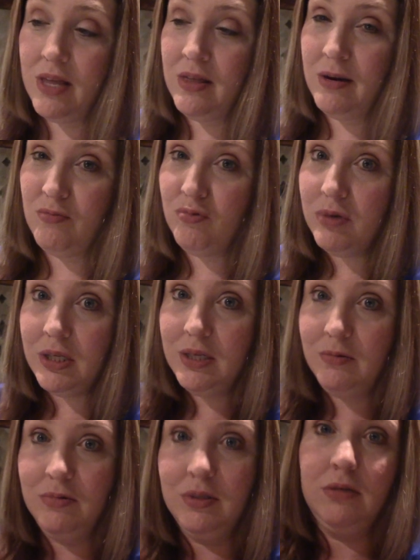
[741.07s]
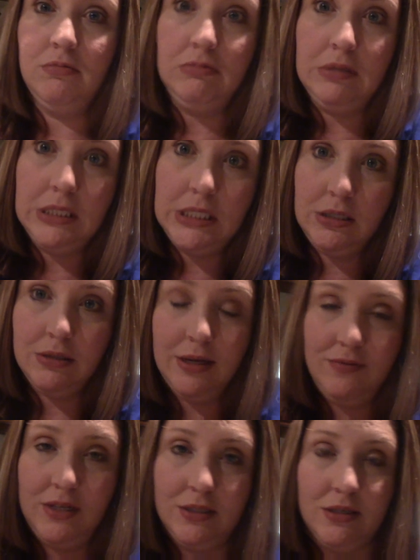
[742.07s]
then I'm really, really, really
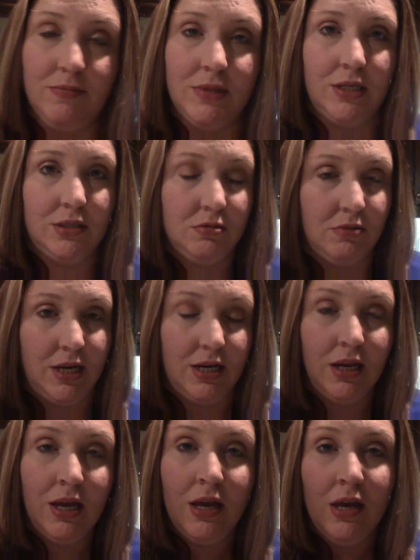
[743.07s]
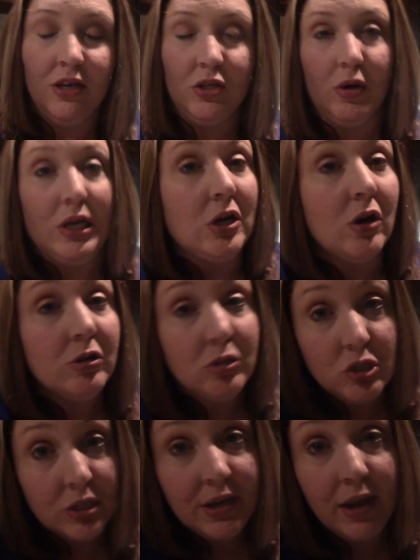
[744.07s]
craving something sweet. So I know you
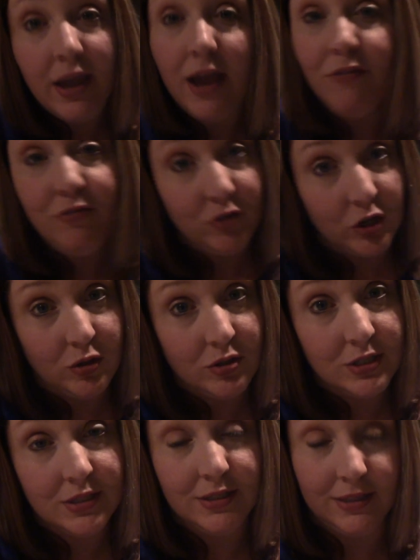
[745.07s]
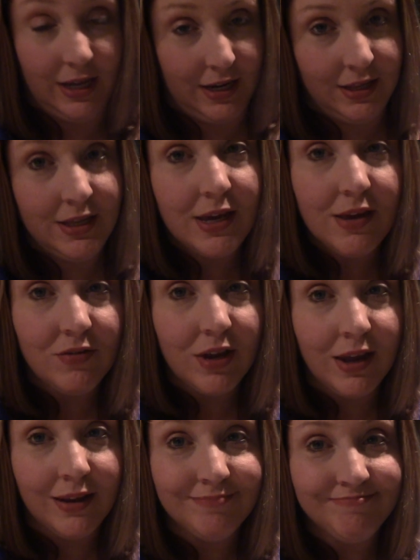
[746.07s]
should not have fruit late in the
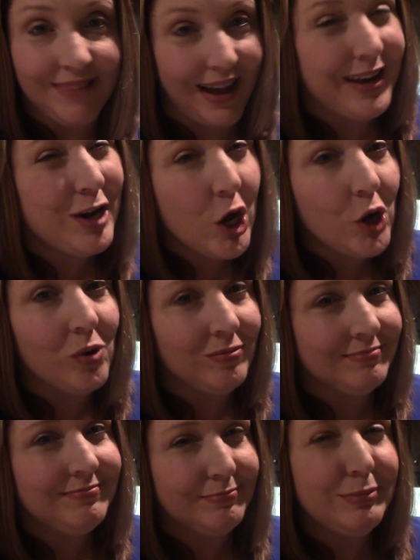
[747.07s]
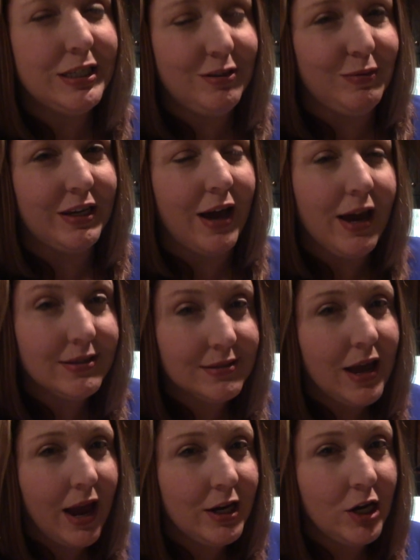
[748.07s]
evening. I know, believe me guys,
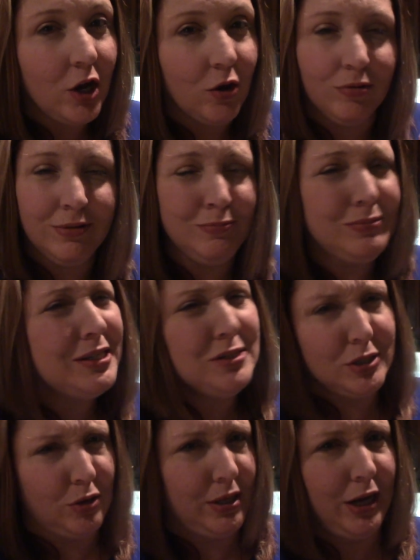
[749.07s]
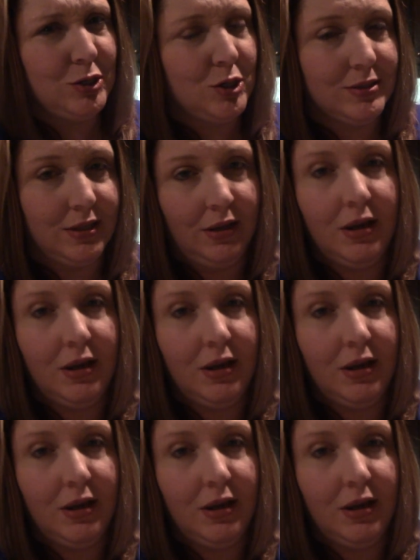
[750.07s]
I know. Please no lectures in the